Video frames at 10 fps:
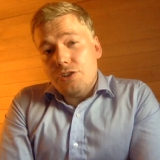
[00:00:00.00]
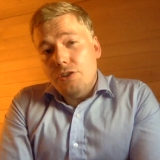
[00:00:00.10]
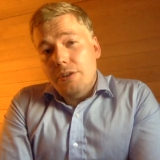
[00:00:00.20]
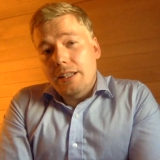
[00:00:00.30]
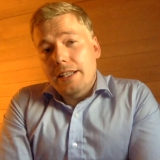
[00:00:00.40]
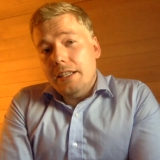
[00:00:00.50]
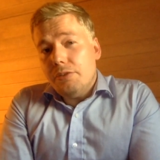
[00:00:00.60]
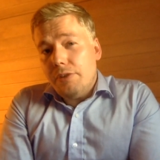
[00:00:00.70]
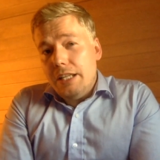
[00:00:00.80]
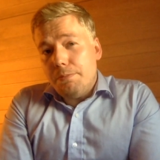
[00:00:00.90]
There's currently
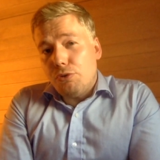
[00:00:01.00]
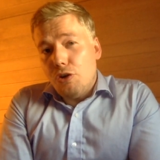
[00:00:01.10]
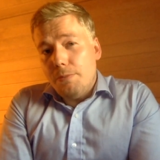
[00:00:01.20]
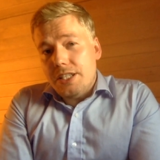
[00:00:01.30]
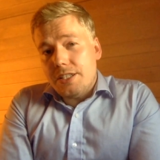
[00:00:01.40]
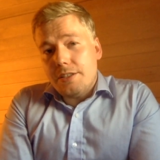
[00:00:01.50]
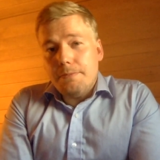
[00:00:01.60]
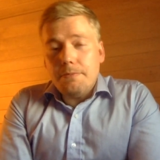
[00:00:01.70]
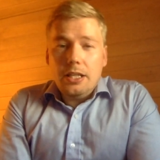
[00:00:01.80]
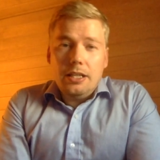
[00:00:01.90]
great
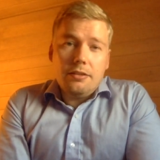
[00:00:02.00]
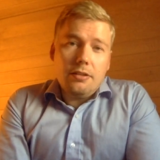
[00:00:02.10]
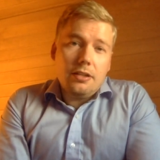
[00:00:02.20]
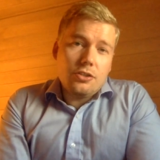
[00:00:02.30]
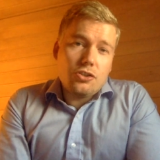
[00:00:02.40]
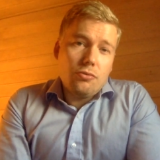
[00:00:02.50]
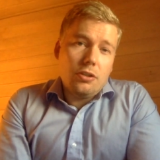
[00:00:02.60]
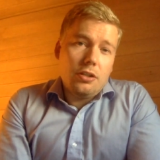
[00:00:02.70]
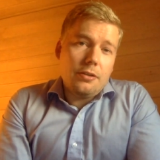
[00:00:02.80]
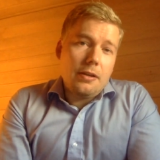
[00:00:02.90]
promise in so
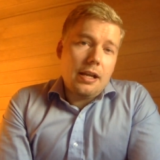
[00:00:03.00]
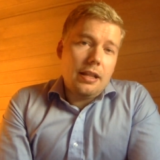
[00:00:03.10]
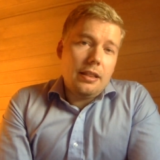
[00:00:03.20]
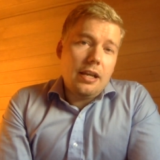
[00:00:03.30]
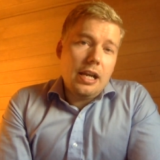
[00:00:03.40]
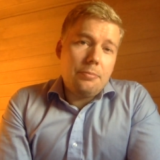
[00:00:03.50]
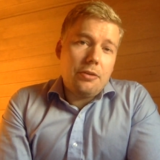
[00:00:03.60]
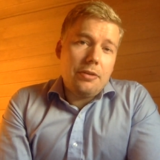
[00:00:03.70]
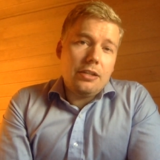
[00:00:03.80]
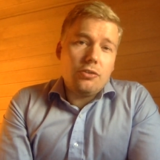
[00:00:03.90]
called
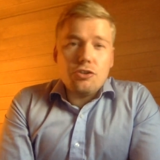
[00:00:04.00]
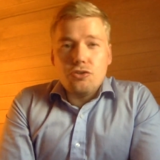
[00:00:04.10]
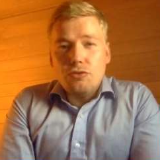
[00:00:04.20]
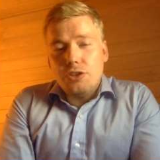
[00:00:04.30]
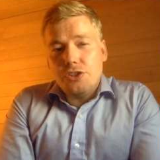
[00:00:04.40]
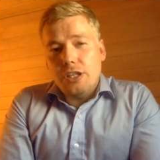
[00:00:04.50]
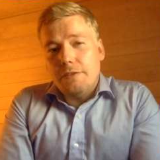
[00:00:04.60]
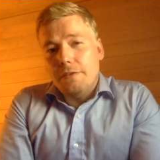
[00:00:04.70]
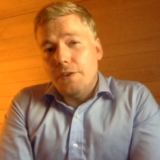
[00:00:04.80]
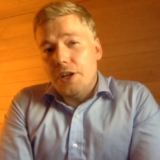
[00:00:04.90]
library
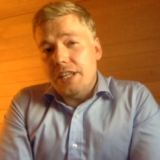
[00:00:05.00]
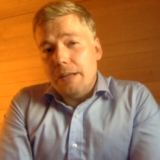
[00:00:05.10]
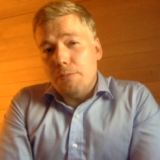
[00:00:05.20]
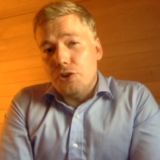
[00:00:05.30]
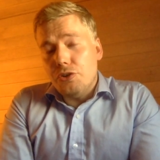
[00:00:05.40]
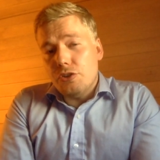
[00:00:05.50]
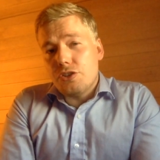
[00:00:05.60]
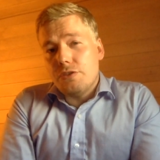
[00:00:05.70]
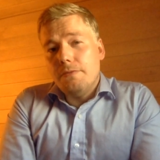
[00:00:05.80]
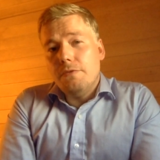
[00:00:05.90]
consortia funding
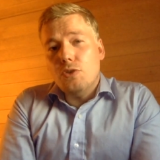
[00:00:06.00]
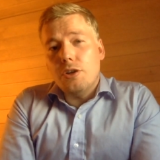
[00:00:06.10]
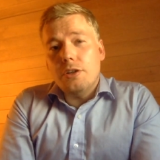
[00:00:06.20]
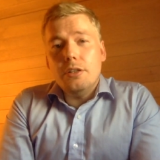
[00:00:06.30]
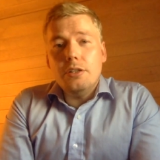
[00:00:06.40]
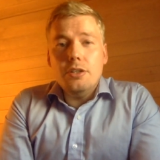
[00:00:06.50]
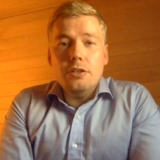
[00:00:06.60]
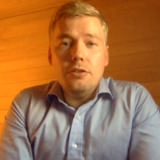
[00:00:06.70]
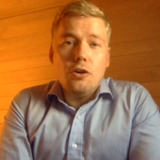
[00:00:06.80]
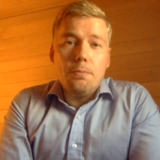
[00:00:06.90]
models for
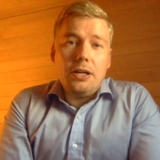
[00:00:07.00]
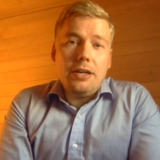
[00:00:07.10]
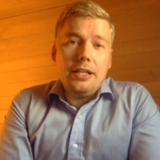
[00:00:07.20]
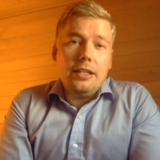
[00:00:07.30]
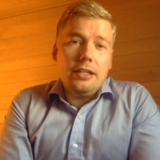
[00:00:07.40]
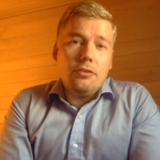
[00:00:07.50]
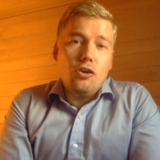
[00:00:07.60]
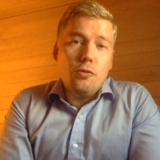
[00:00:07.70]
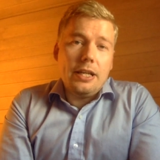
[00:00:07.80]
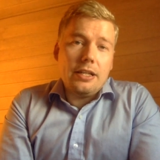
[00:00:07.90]
operating
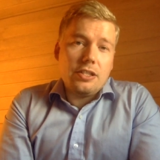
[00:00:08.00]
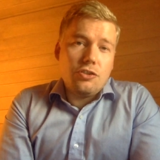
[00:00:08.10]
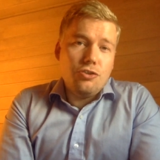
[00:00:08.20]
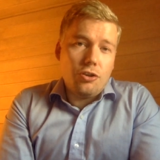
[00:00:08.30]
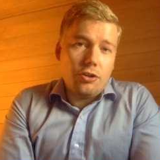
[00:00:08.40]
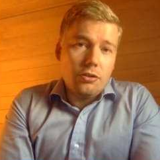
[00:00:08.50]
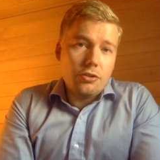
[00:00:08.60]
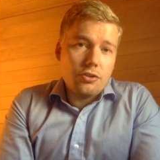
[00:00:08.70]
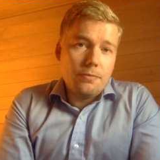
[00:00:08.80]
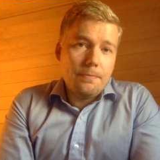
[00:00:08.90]
open access
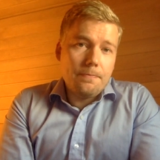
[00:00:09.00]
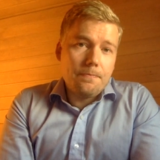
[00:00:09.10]
journals.